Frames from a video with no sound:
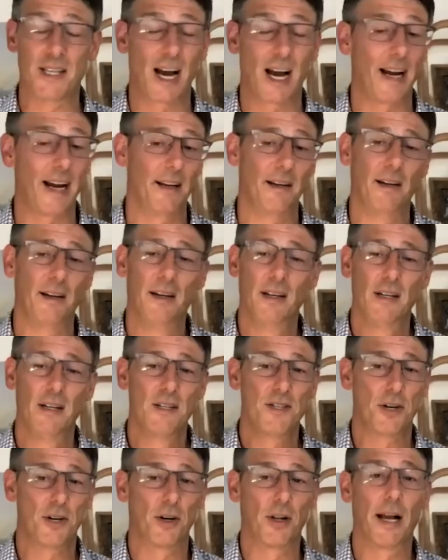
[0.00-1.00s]

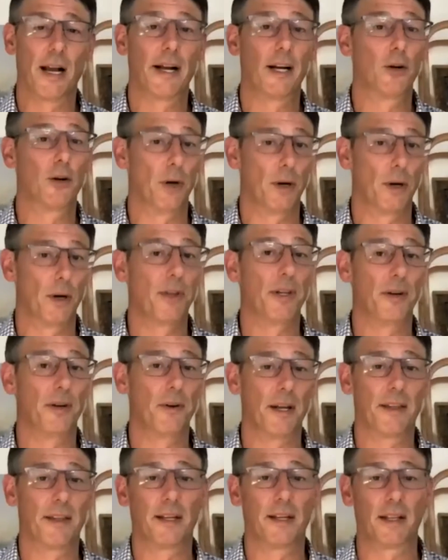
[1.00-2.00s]
Cheryl, I agree with you.
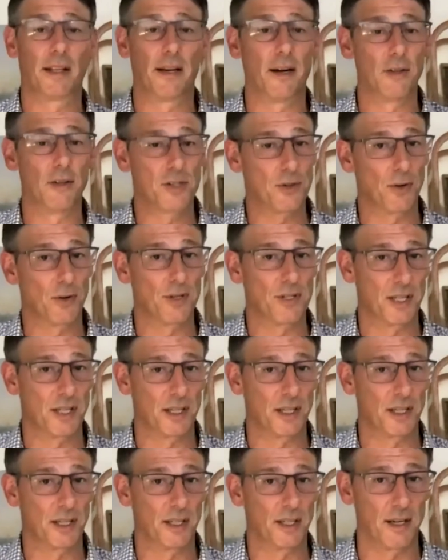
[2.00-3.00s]
I think that
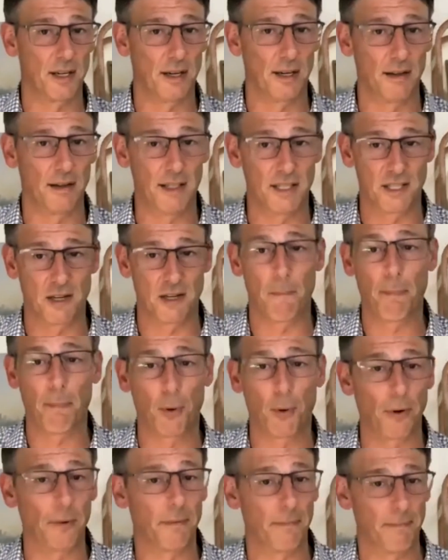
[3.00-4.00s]
outsourcing is an
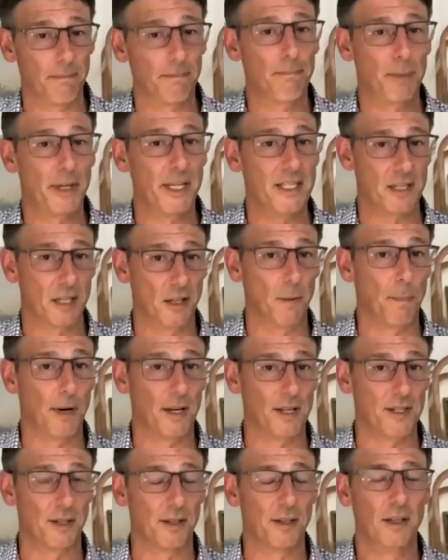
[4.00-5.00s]
important piece of the
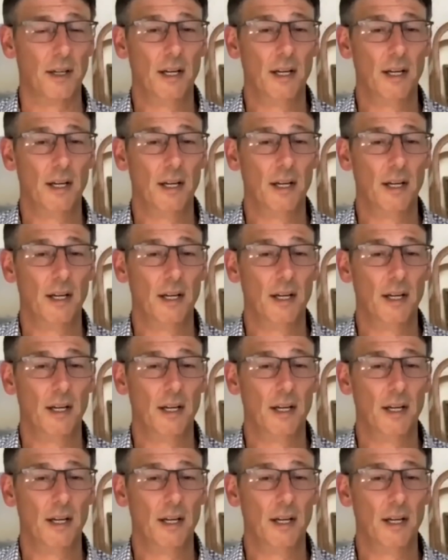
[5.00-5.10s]
puzzle.